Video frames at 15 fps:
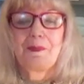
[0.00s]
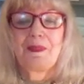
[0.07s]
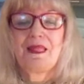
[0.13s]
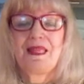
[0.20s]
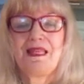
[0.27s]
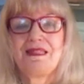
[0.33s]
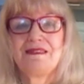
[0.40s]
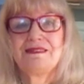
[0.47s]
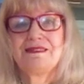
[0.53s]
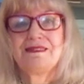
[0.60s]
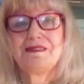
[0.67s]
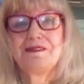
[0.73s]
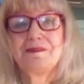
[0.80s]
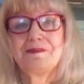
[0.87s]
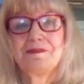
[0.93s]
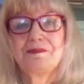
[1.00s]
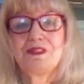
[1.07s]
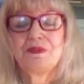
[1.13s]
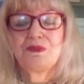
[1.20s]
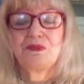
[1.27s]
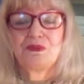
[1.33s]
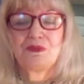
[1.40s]
And
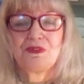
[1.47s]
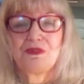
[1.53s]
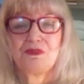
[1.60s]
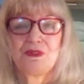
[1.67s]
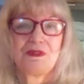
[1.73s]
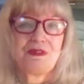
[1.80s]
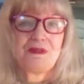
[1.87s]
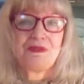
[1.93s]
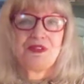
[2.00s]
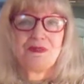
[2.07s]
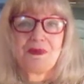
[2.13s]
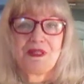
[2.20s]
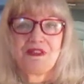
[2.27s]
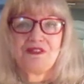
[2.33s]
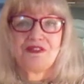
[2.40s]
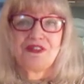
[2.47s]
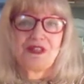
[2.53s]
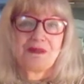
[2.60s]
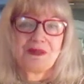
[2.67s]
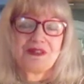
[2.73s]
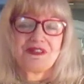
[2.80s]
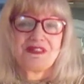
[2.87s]
this was where they would spend their
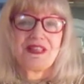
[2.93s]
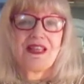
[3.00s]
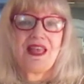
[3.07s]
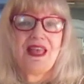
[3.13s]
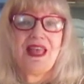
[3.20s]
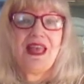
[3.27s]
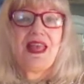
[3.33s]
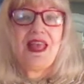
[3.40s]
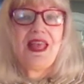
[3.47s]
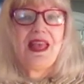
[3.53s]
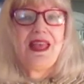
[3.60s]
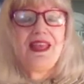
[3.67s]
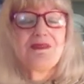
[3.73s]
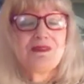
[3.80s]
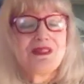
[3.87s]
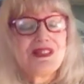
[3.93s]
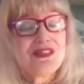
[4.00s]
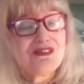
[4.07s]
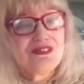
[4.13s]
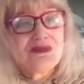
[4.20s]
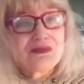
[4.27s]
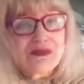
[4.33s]
summers. And Mr.
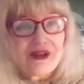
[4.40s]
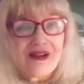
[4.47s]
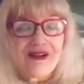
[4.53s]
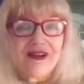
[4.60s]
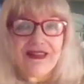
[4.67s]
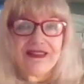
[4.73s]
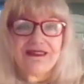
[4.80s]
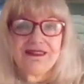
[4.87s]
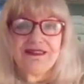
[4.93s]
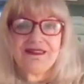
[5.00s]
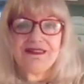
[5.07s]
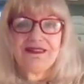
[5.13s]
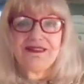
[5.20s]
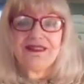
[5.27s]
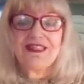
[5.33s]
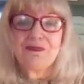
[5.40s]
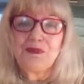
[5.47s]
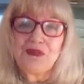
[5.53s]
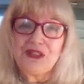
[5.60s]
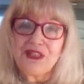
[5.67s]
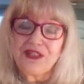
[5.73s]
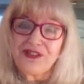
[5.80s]
O'Brien, this
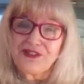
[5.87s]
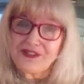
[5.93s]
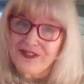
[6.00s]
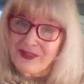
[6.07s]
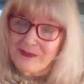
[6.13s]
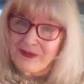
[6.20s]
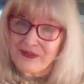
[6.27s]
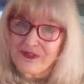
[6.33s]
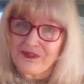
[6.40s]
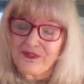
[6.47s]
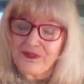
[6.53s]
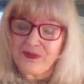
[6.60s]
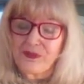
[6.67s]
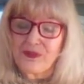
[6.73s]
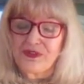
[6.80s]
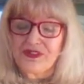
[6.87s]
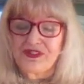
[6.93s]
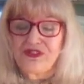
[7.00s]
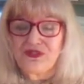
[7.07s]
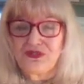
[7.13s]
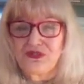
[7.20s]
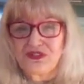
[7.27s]
particular summer, where this
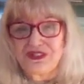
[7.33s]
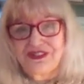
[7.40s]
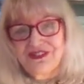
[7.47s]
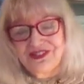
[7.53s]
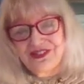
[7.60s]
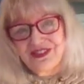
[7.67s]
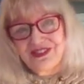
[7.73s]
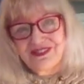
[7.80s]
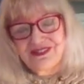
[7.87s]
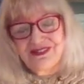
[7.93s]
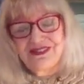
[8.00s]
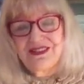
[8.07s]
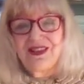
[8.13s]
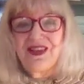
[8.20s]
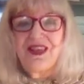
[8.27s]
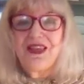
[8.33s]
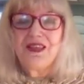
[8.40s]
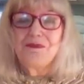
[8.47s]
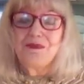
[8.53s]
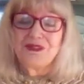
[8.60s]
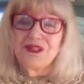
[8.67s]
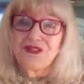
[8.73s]
story starts,
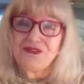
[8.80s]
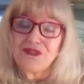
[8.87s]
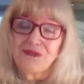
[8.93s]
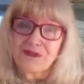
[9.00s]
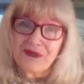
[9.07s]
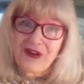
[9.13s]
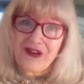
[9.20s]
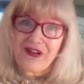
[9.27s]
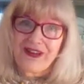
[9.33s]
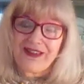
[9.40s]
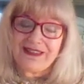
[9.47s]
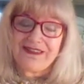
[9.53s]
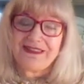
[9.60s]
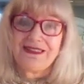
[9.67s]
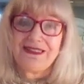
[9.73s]
Mr. O'Brien